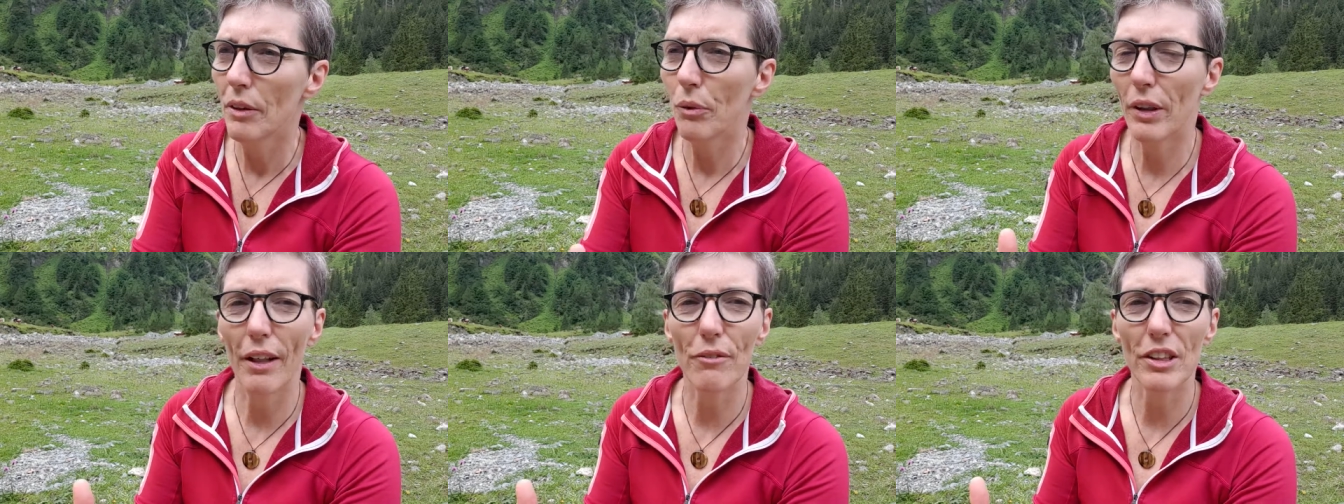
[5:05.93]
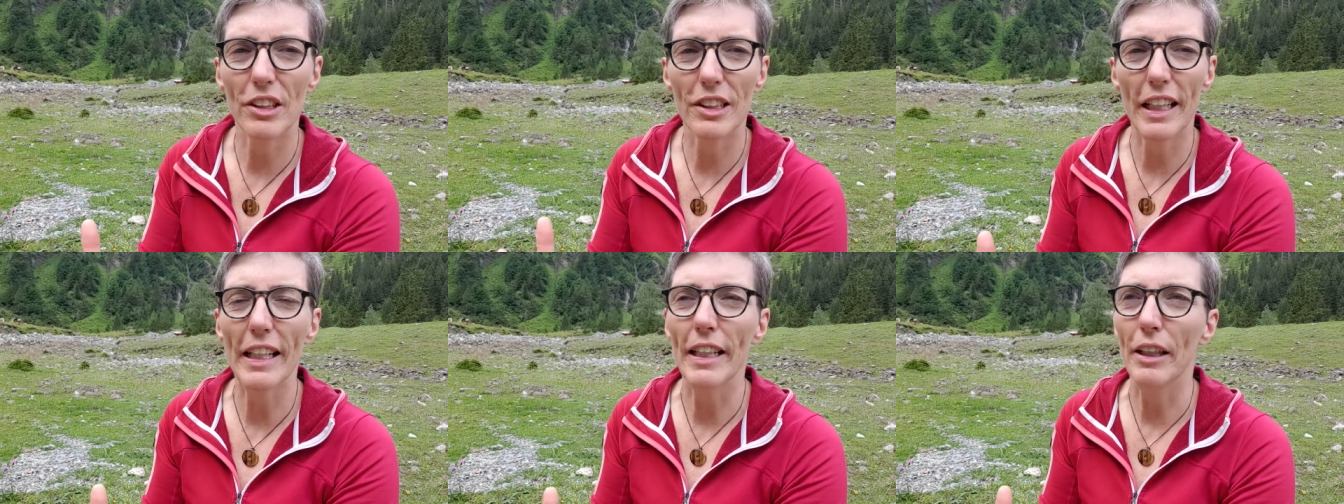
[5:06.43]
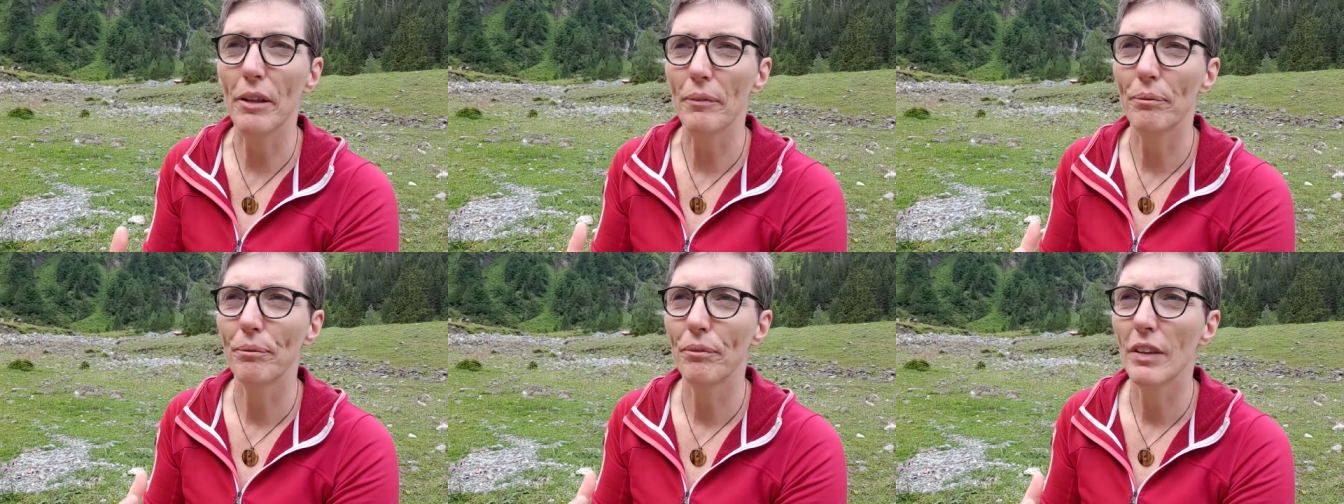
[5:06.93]
We have this saying,
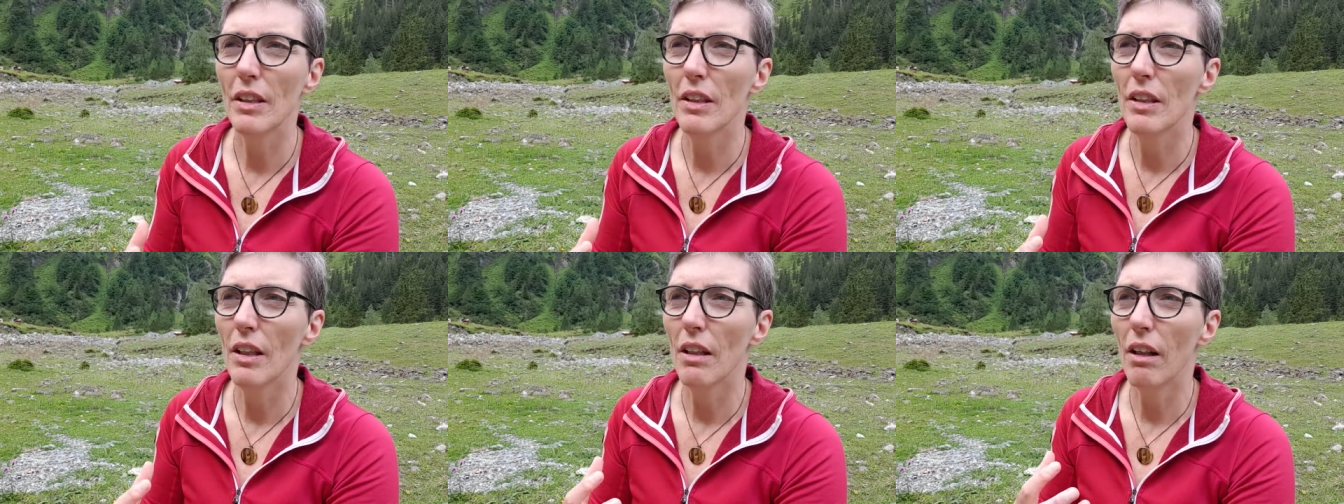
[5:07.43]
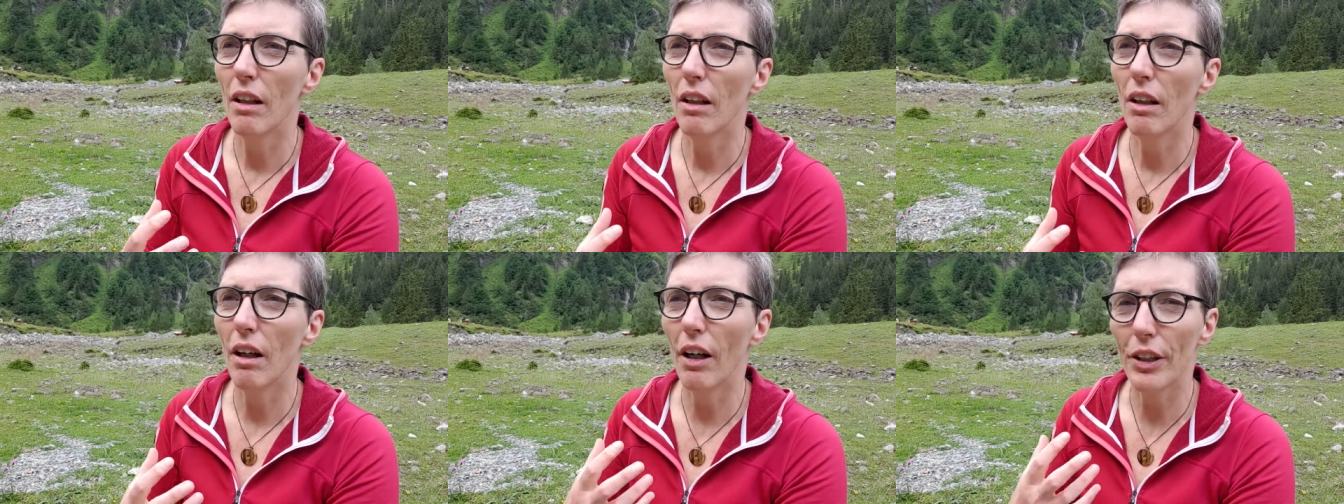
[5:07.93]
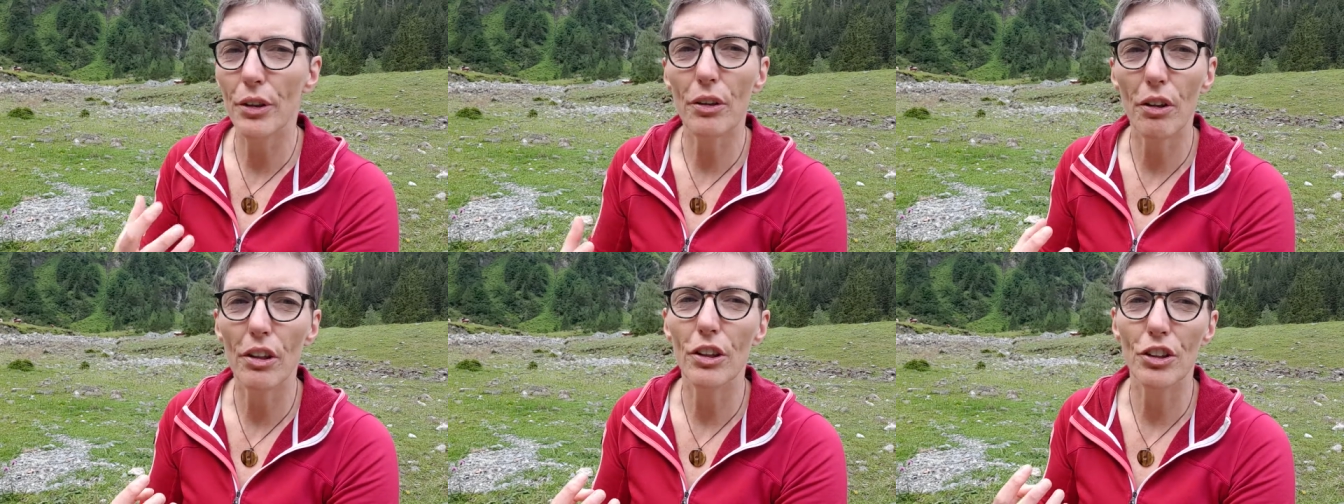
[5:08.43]
are you
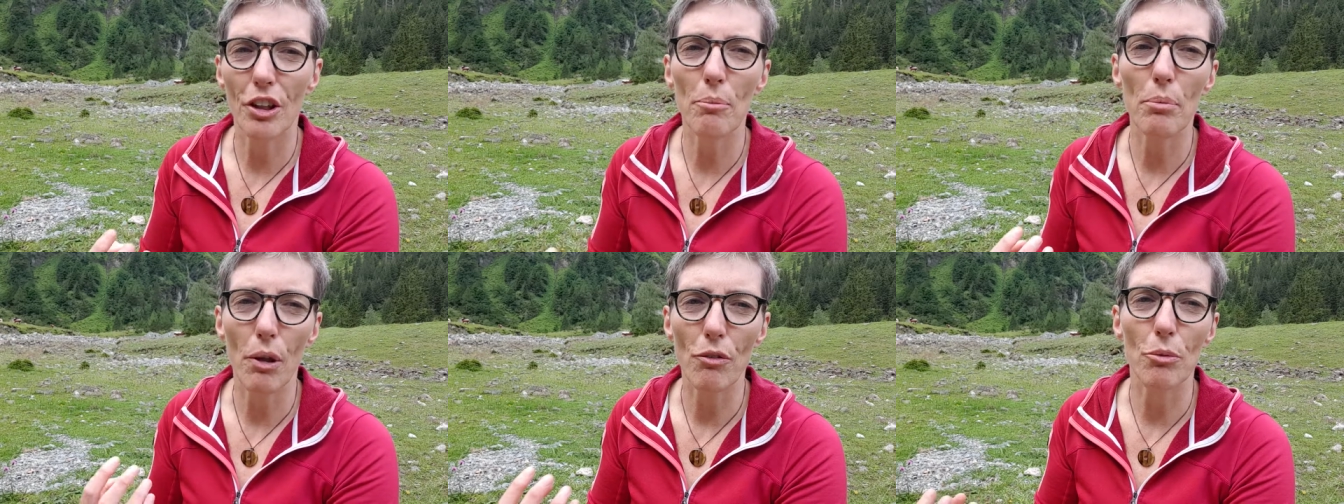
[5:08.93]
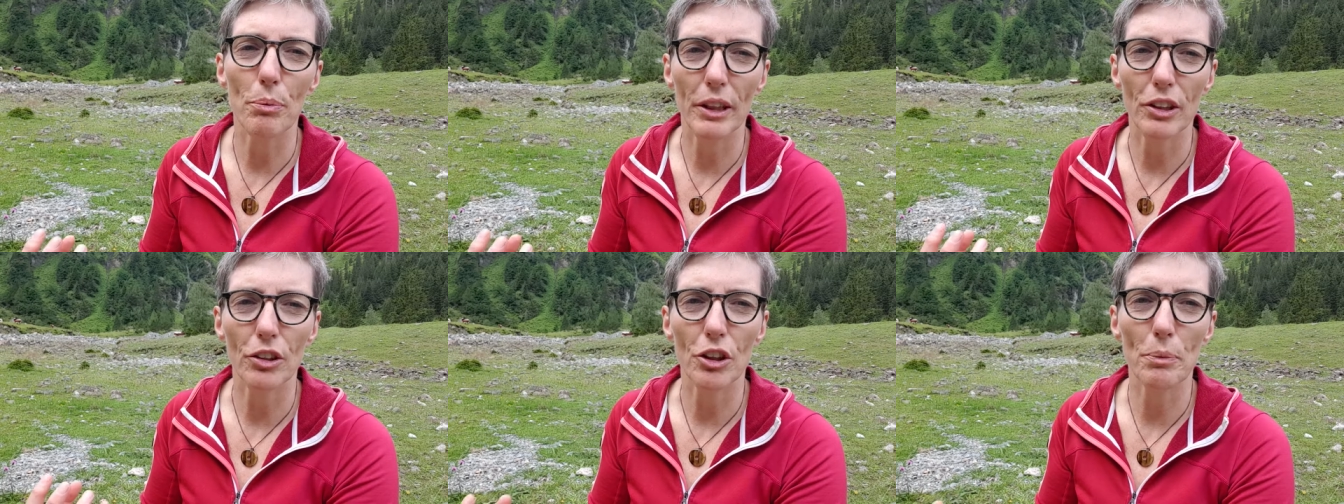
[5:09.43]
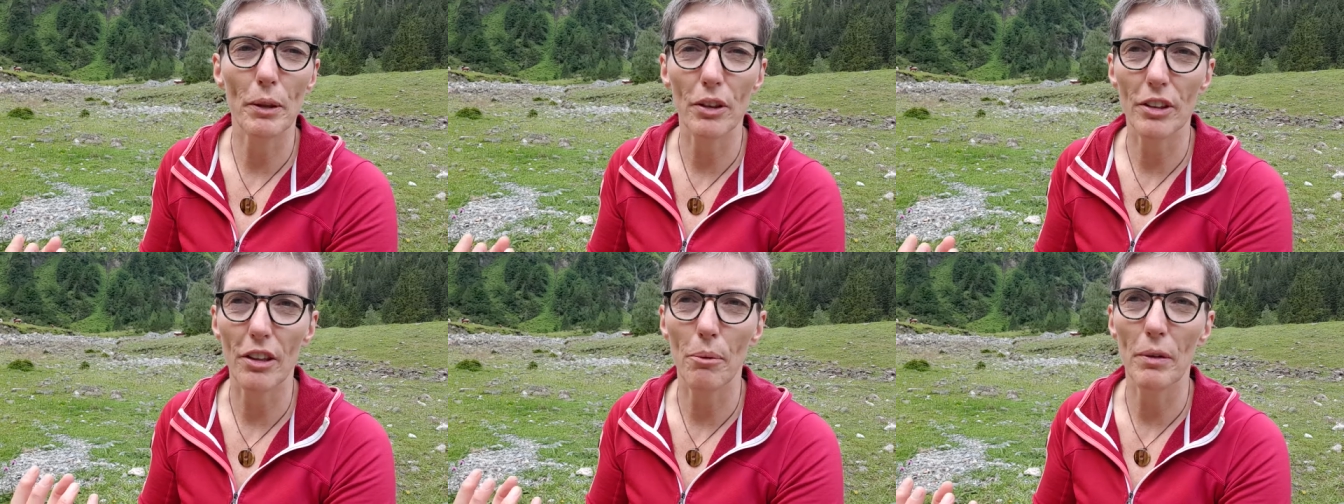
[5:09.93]
going to jump off a bridge just
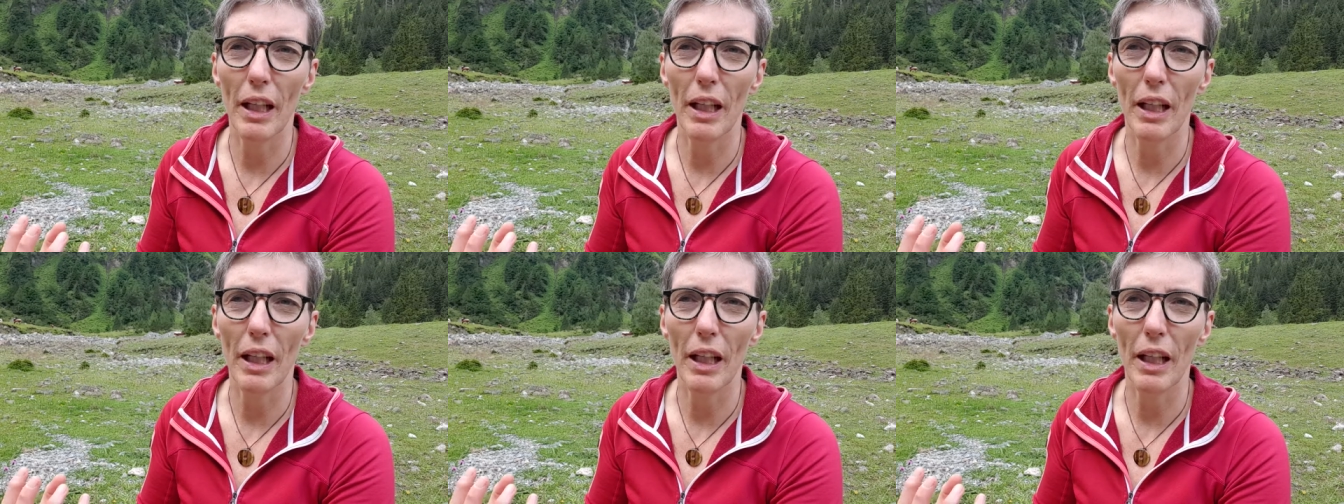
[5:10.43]
because some